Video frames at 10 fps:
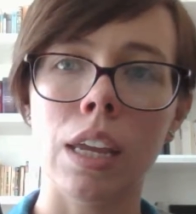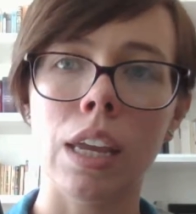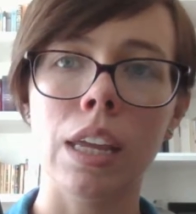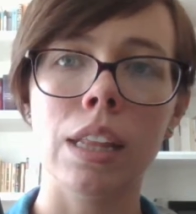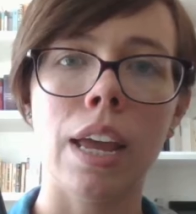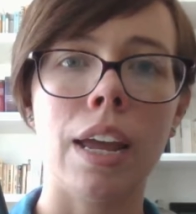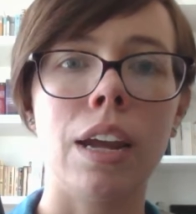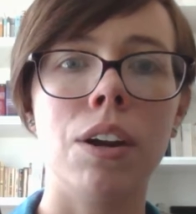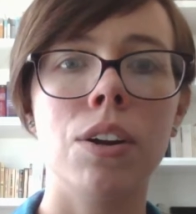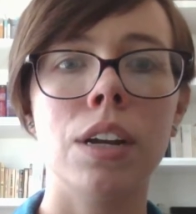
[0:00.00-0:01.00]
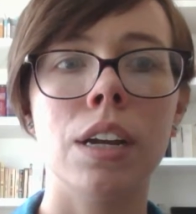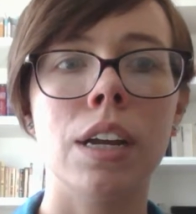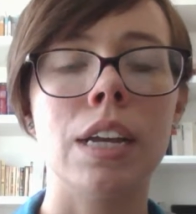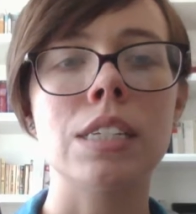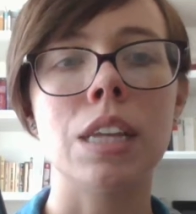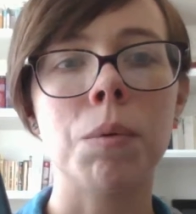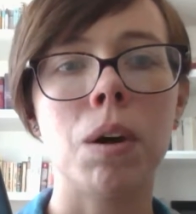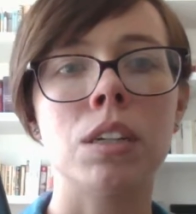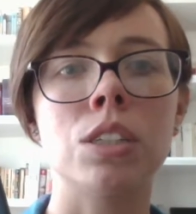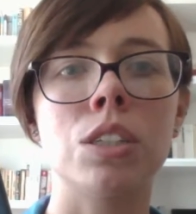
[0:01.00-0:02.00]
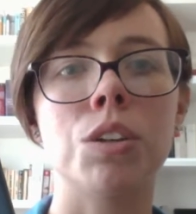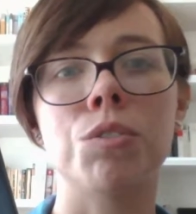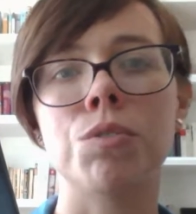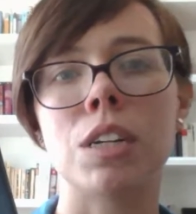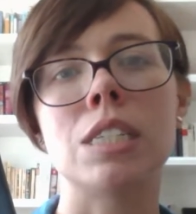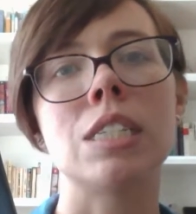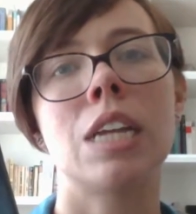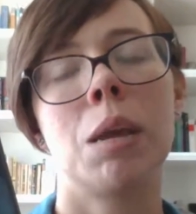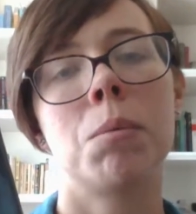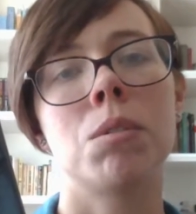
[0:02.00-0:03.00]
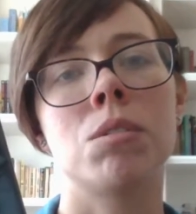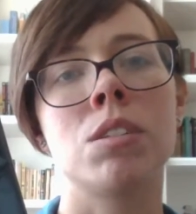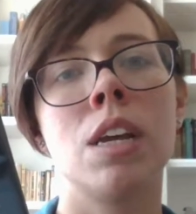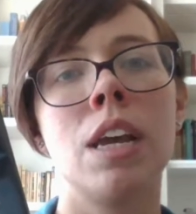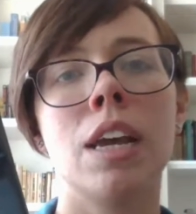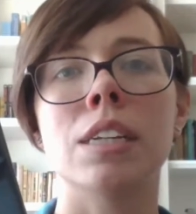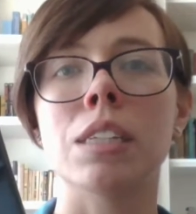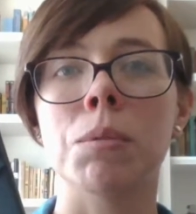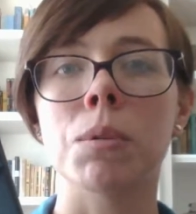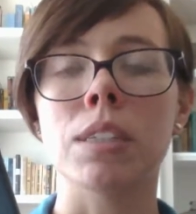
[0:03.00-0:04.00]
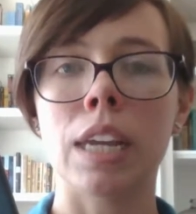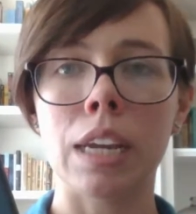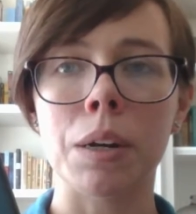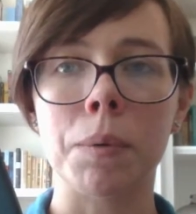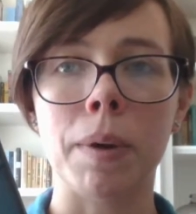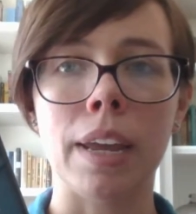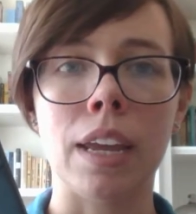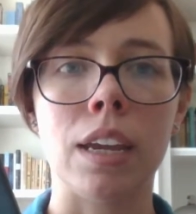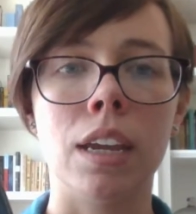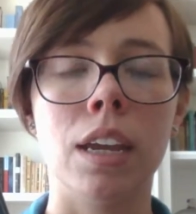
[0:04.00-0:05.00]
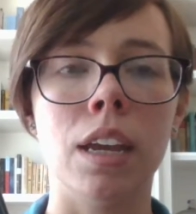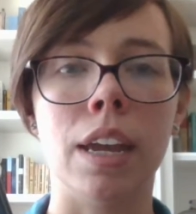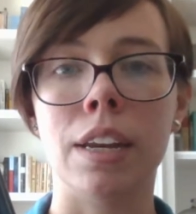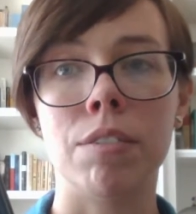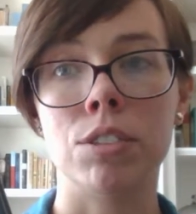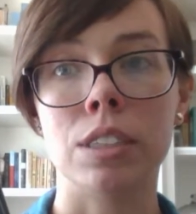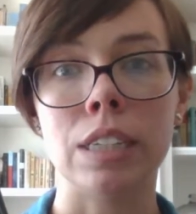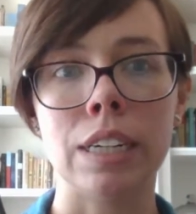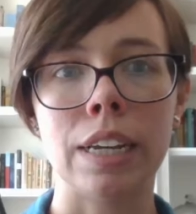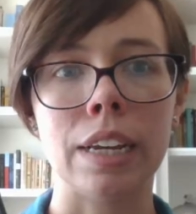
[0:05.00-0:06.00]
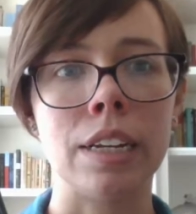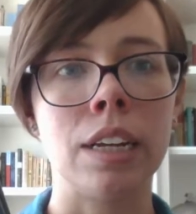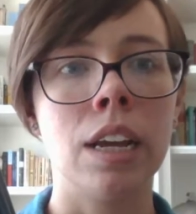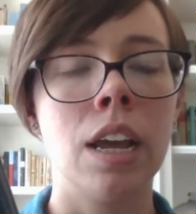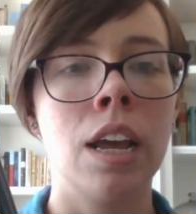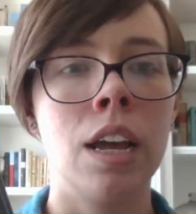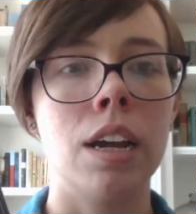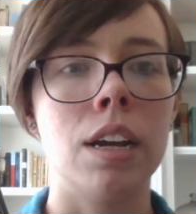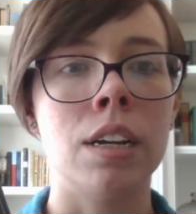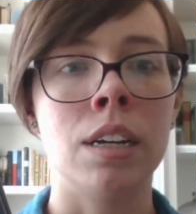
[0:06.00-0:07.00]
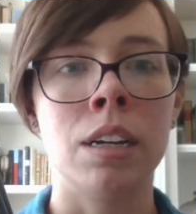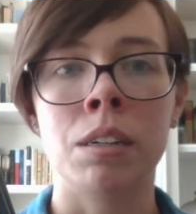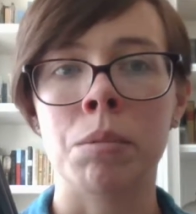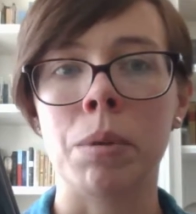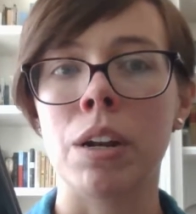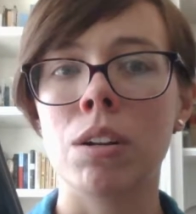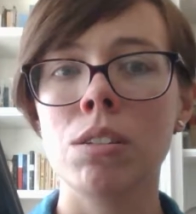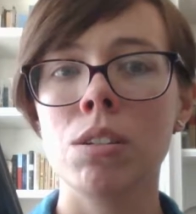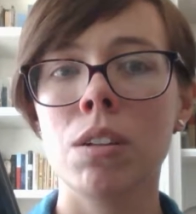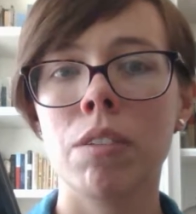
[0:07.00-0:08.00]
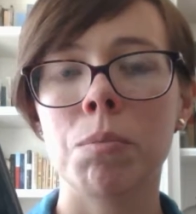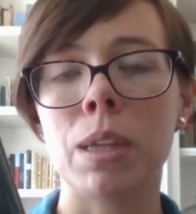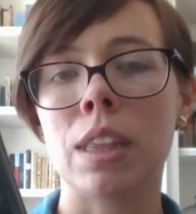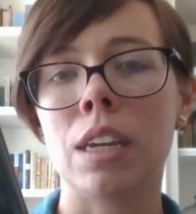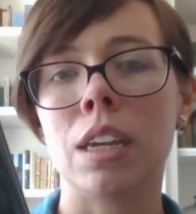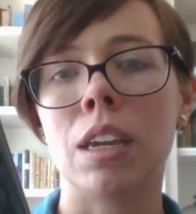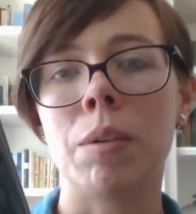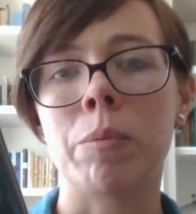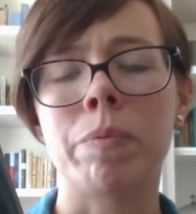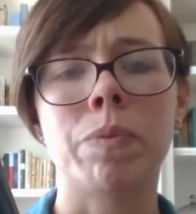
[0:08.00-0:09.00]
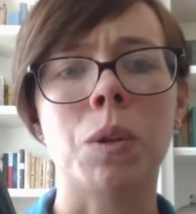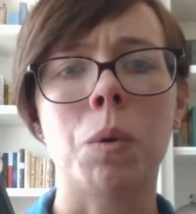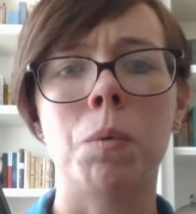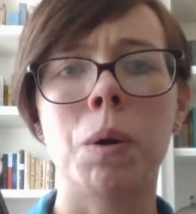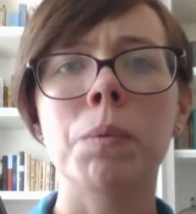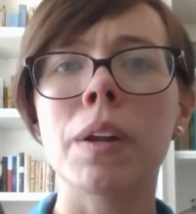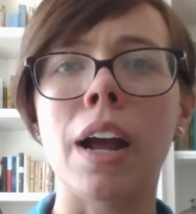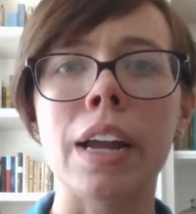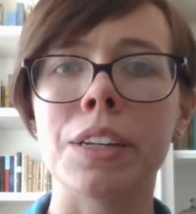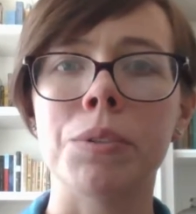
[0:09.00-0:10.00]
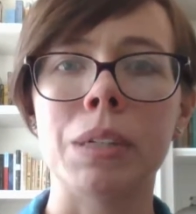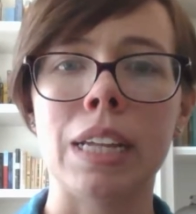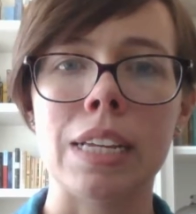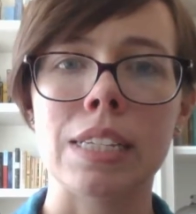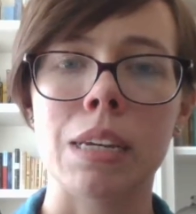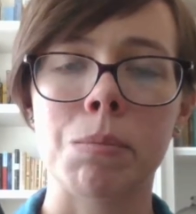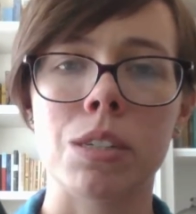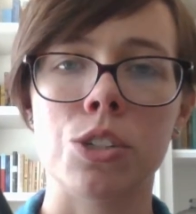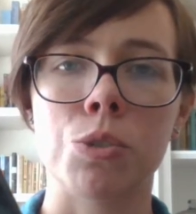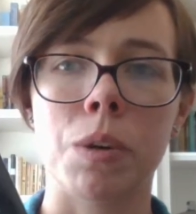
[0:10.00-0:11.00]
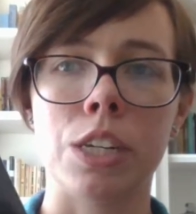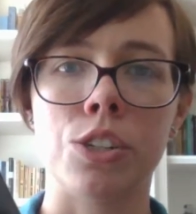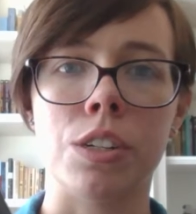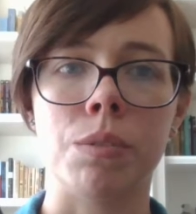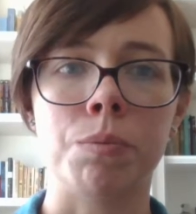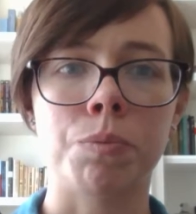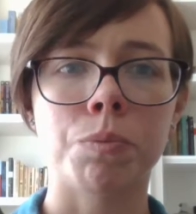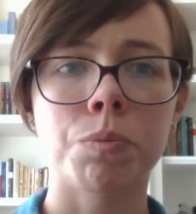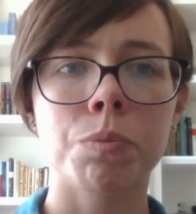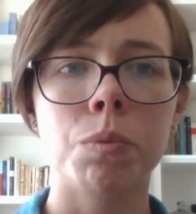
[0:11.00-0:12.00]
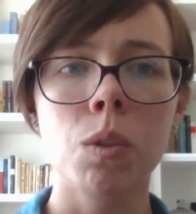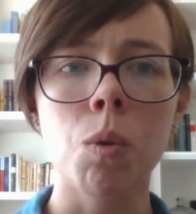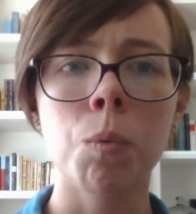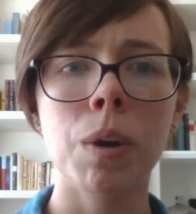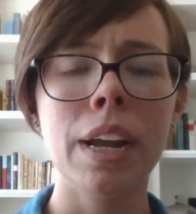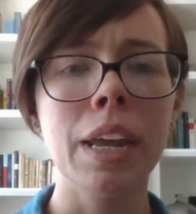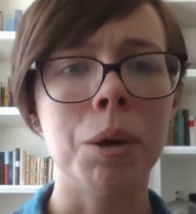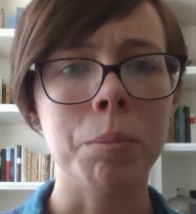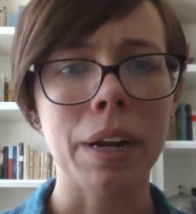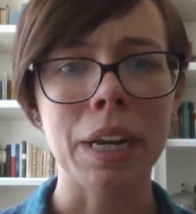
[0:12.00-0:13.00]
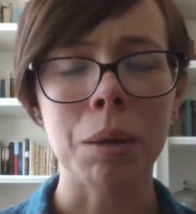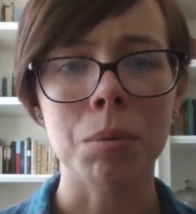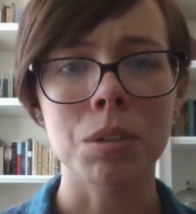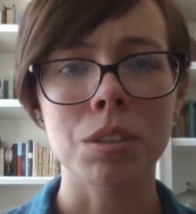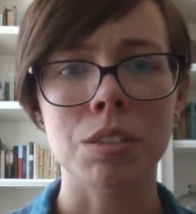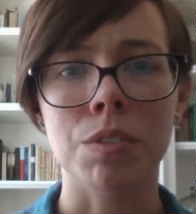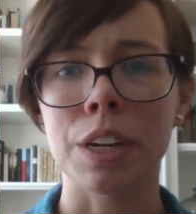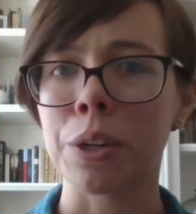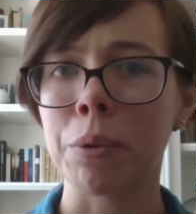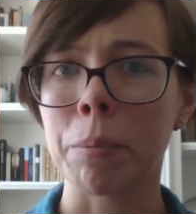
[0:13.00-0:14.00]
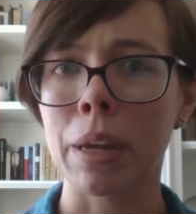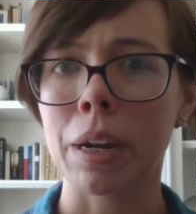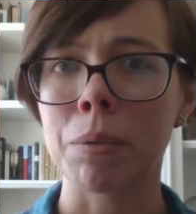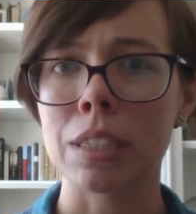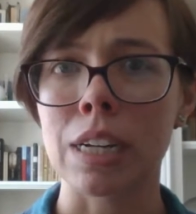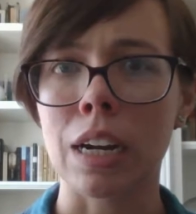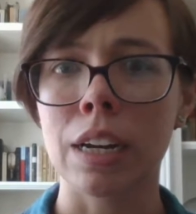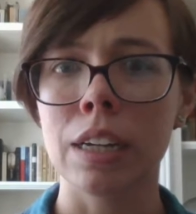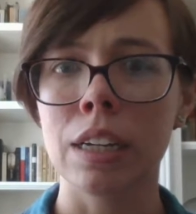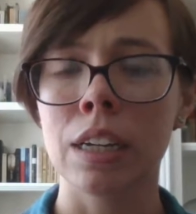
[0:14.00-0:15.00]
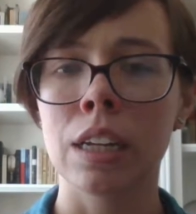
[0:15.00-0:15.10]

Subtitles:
in that area as they watched their friends and neighbors as they were taken away and never seen again. It also left me thinking, what would I do in that same situation? Would I help my neighbors if I knew it meant I would die?